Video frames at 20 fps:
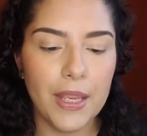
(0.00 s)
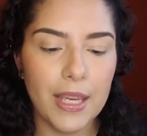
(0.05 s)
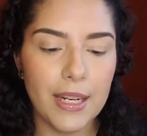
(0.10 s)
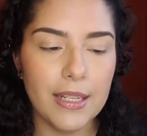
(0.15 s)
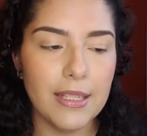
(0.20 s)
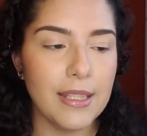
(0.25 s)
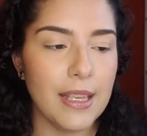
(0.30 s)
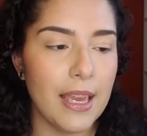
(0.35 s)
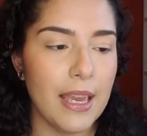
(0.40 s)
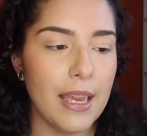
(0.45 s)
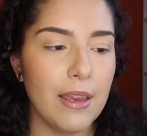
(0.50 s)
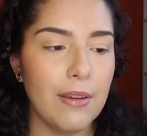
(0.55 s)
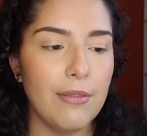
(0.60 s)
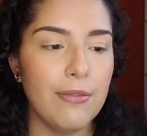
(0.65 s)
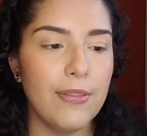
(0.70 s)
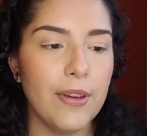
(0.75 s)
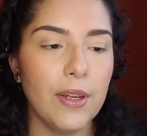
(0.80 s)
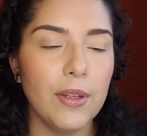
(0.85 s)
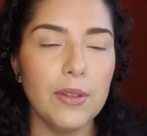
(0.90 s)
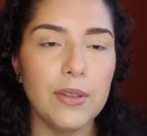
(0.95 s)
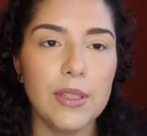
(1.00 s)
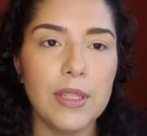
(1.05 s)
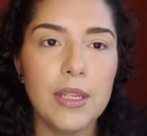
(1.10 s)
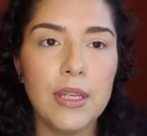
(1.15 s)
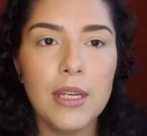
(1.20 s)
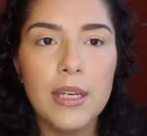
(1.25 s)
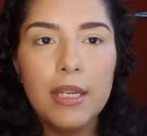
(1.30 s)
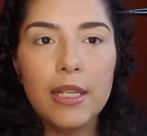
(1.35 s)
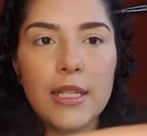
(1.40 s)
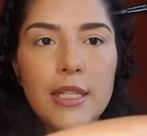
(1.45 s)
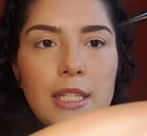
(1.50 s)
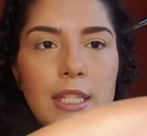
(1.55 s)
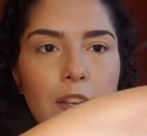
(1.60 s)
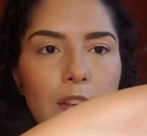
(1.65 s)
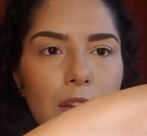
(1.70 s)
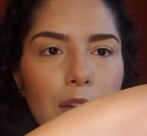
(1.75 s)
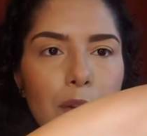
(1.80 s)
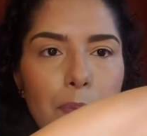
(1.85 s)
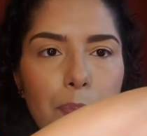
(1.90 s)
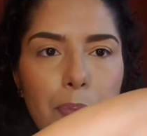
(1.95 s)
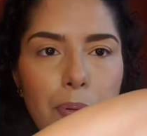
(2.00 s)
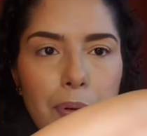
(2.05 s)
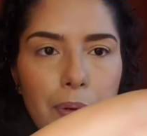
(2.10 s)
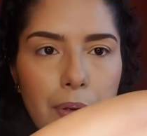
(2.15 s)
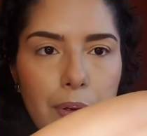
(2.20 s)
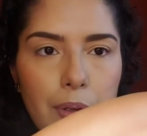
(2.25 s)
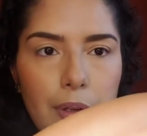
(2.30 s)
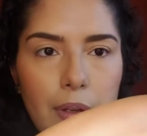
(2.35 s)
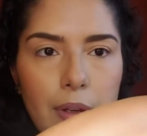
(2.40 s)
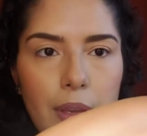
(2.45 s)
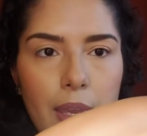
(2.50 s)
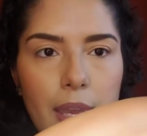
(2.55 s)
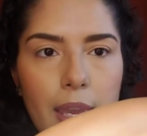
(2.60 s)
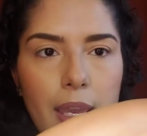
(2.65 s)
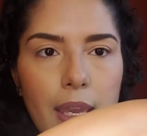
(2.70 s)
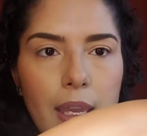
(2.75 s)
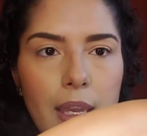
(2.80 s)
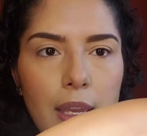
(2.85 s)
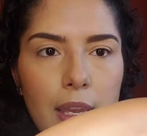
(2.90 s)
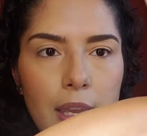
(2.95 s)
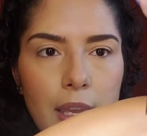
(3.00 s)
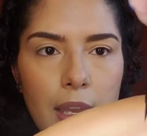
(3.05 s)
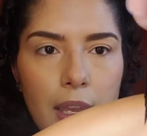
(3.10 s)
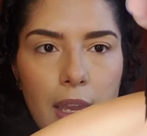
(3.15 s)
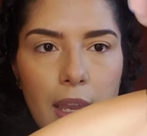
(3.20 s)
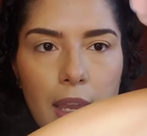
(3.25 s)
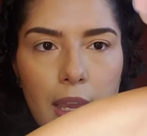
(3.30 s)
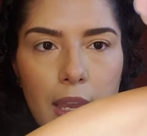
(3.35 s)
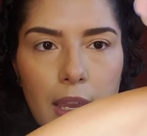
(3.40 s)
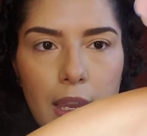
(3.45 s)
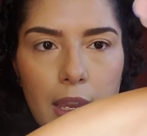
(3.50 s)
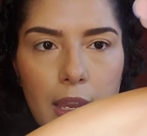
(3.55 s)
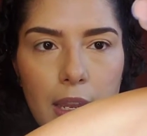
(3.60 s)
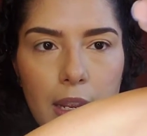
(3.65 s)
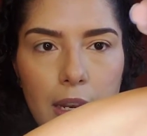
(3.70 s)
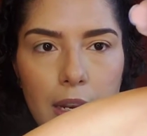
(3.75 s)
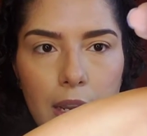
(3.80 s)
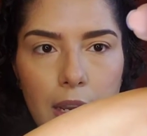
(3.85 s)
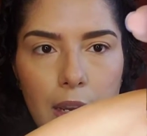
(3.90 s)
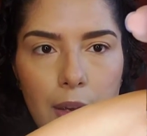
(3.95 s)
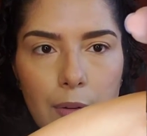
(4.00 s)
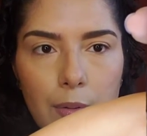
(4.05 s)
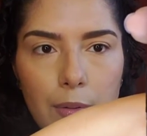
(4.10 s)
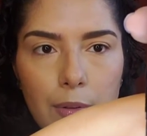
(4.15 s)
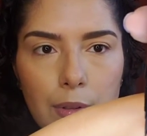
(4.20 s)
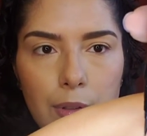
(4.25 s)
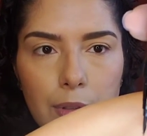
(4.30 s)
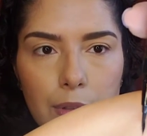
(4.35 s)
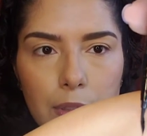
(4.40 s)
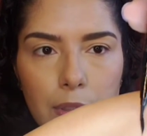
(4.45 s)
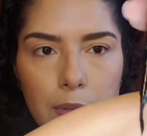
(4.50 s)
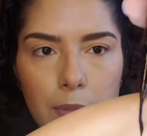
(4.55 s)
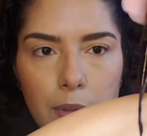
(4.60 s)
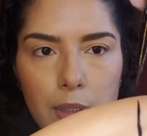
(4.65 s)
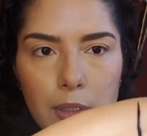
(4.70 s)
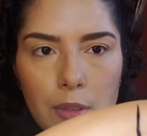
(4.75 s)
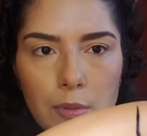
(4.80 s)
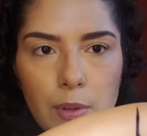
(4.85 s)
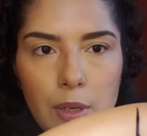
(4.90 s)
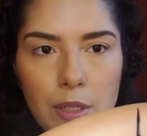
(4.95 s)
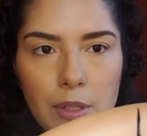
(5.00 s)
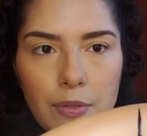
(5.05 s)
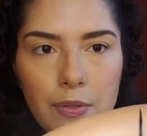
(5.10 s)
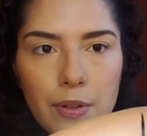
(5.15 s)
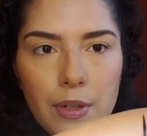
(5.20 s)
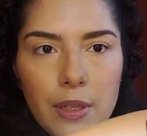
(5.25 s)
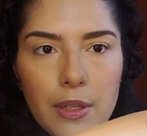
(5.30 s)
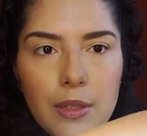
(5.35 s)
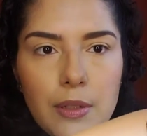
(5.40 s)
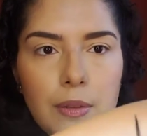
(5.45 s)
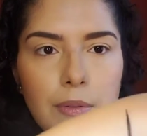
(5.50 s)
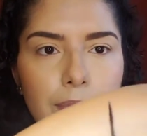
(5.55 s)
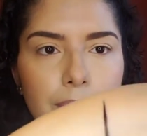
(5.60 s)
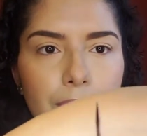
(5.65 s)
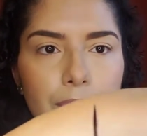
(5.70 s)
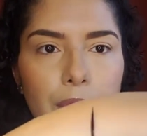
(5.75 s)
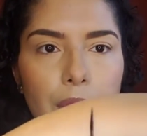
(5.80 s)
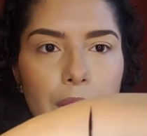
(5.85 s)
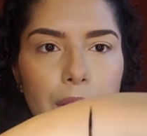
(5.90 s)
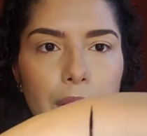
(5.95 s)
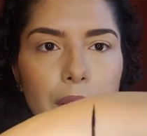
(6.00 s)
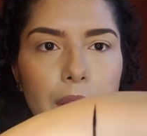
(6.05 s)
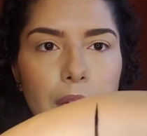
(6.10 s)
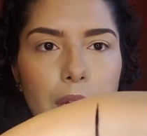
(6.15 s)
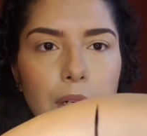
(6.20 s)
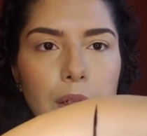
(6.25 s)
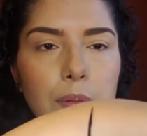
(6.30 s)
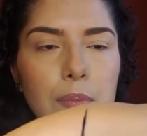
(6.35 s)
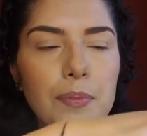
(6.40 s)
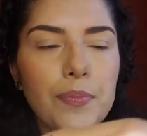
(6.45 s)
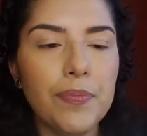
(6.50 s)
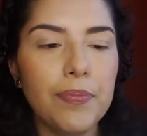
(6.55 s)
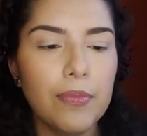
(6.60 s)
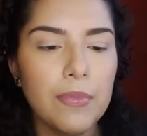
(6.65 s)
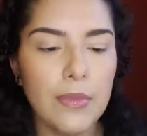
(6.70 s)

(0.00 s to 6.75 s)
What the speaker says: It is a felt tip, okay, and I will do a small swatch for you. There you go.